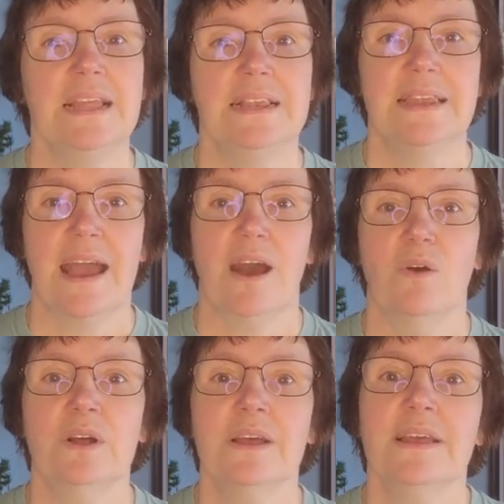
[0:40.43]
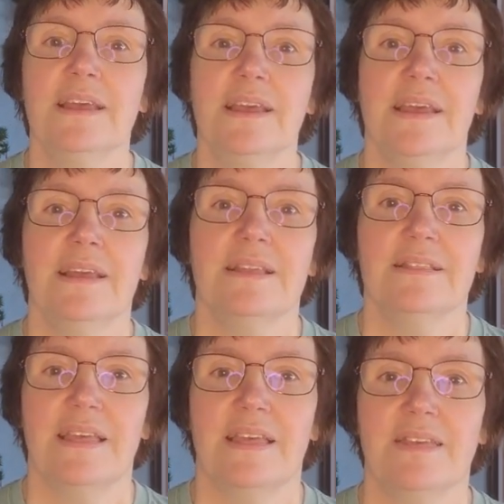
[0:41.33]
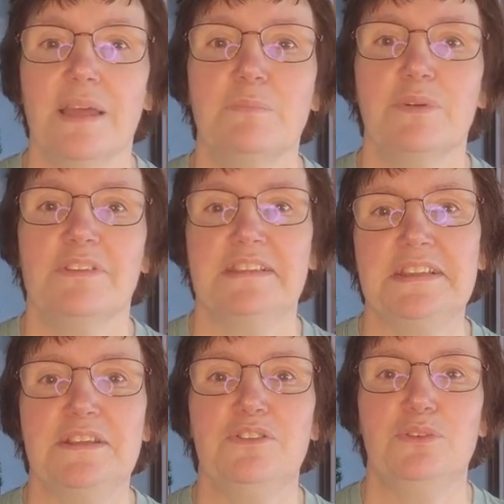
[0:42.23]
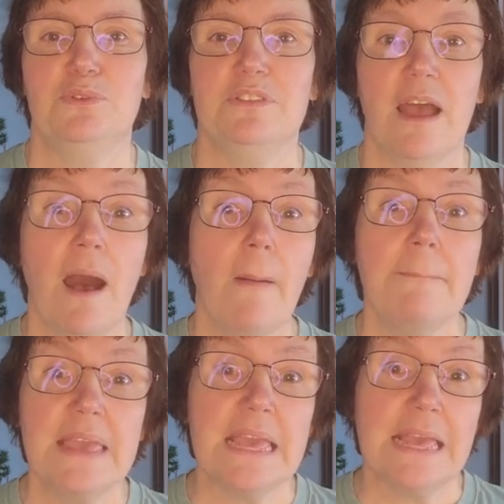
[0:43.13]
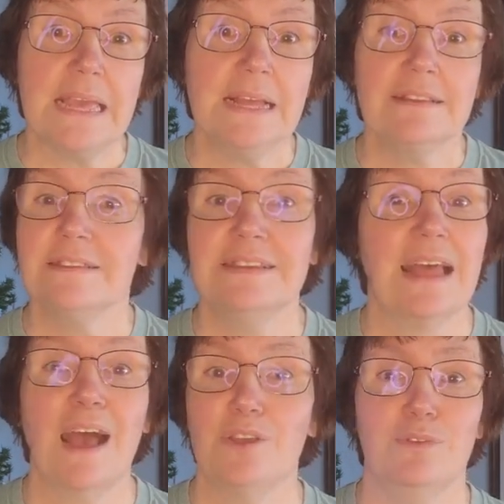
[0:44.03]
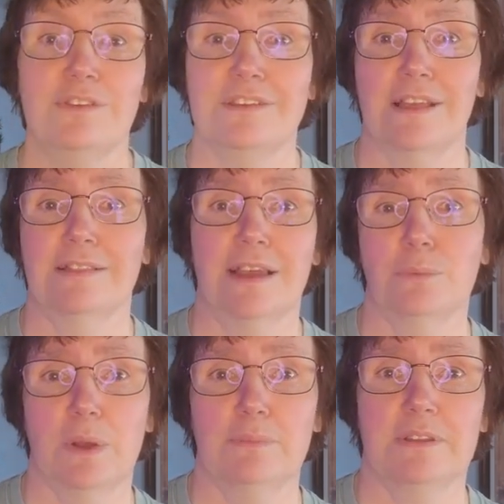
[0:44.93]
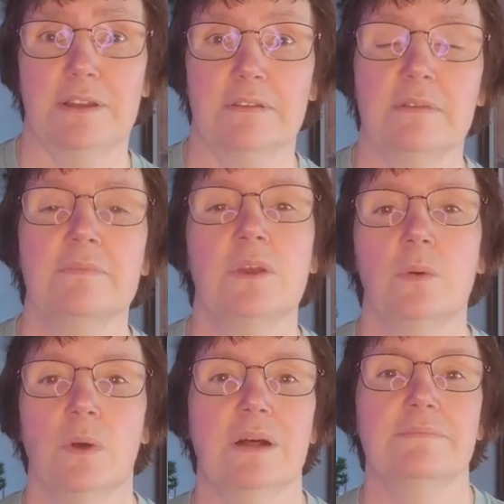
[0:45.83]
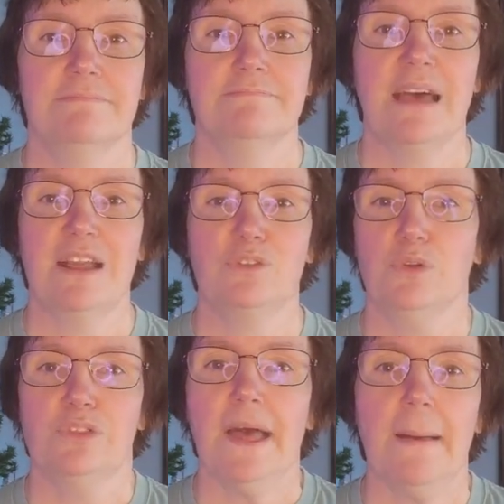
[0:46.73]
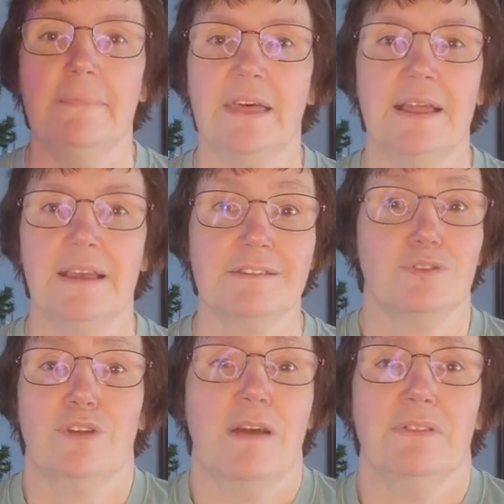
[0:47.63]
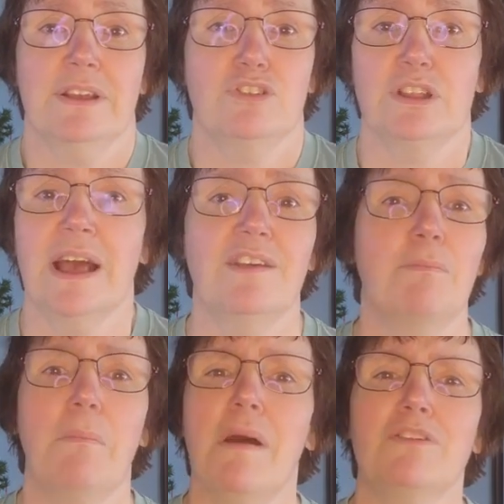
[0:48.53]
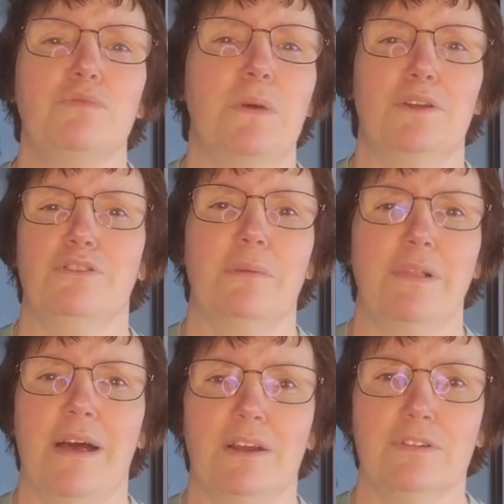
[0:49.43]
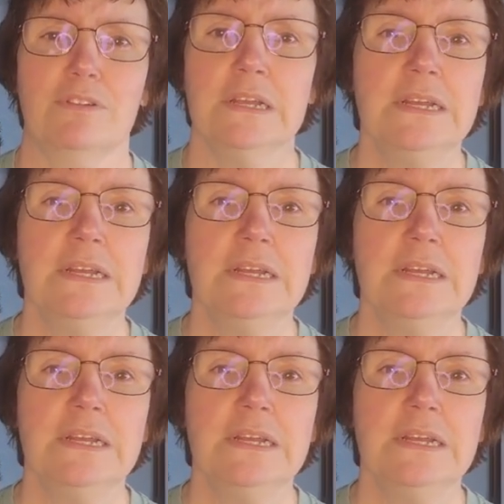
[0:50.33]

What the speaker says: Now, they then proceeded to tell me to not use these online websites. Well, I told them that as a travel agent, I have much better suppliers.